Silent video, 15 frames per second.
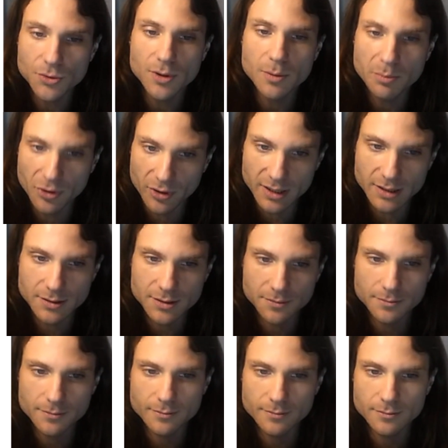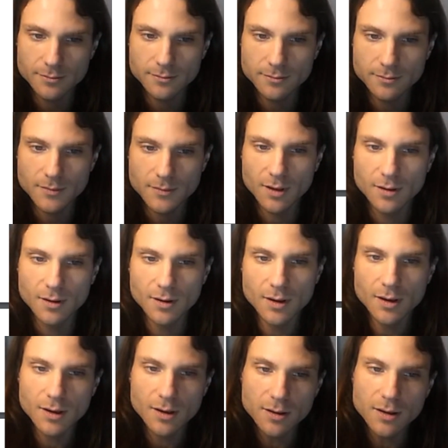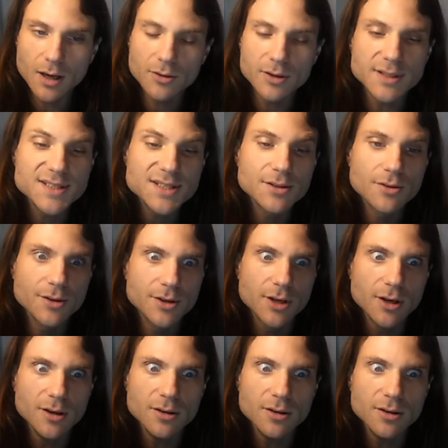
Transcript: print. Now consider the code.